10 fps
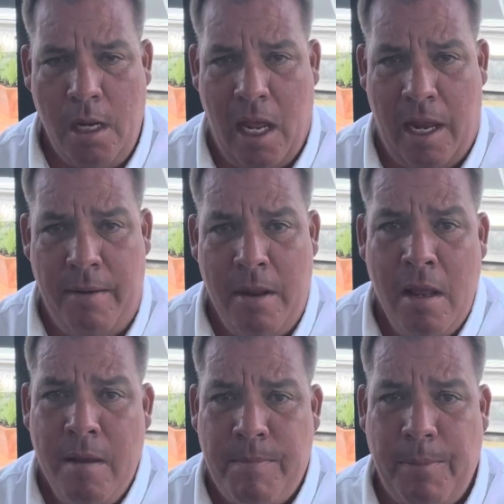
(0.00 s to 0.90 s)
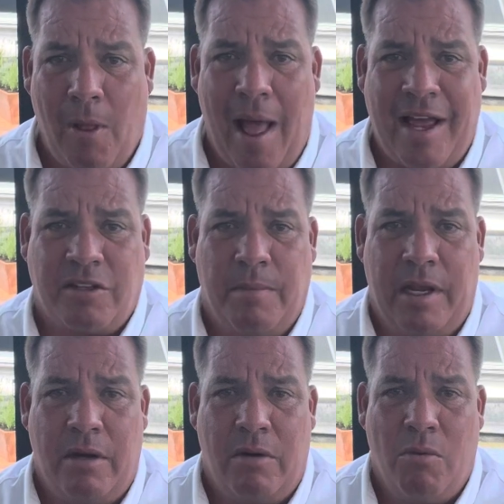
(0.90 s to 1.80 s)
And people ask
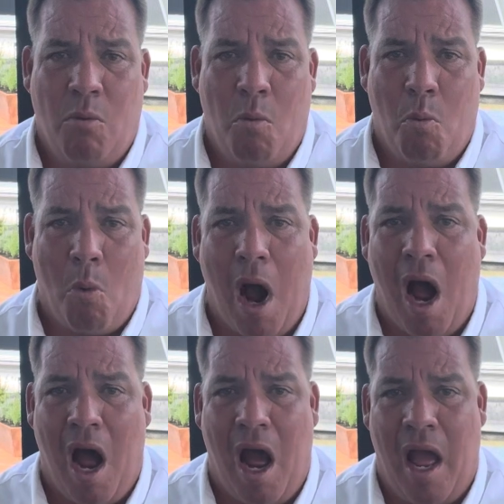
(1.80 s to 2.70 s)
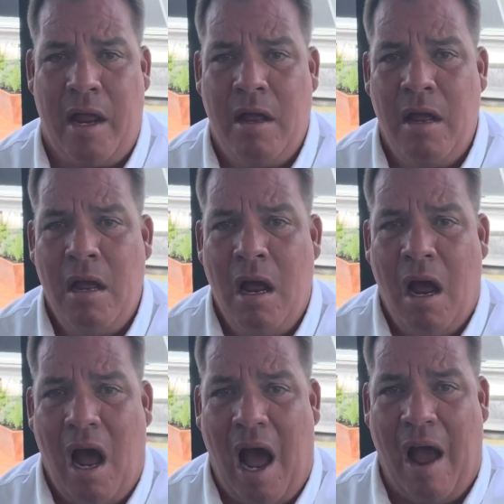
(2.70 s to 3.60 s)
me why
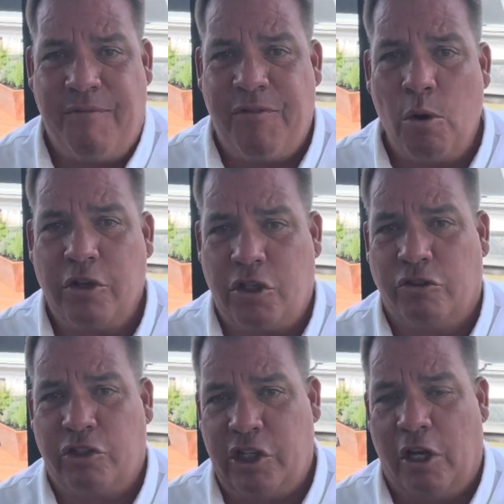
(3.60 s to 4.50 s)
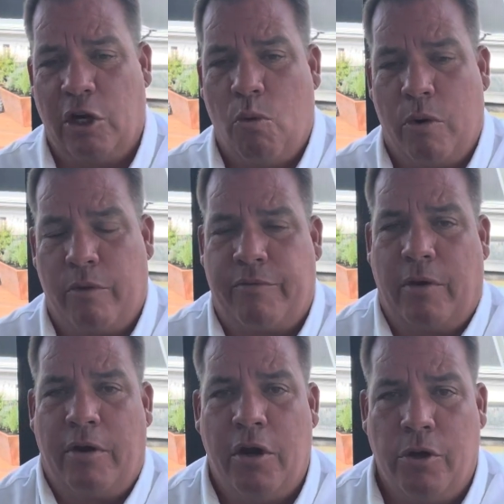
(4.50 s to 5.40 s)
I focus on selling
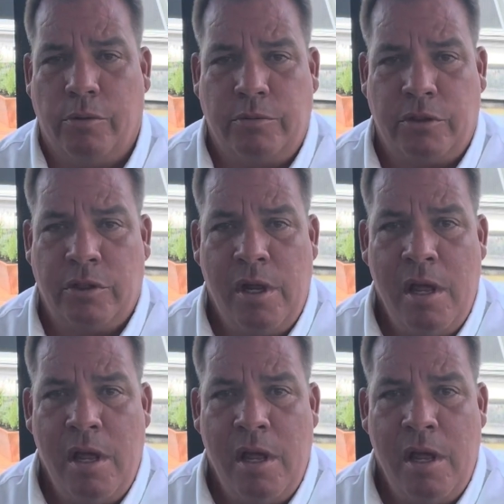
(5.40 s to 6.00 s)
waterfront homes.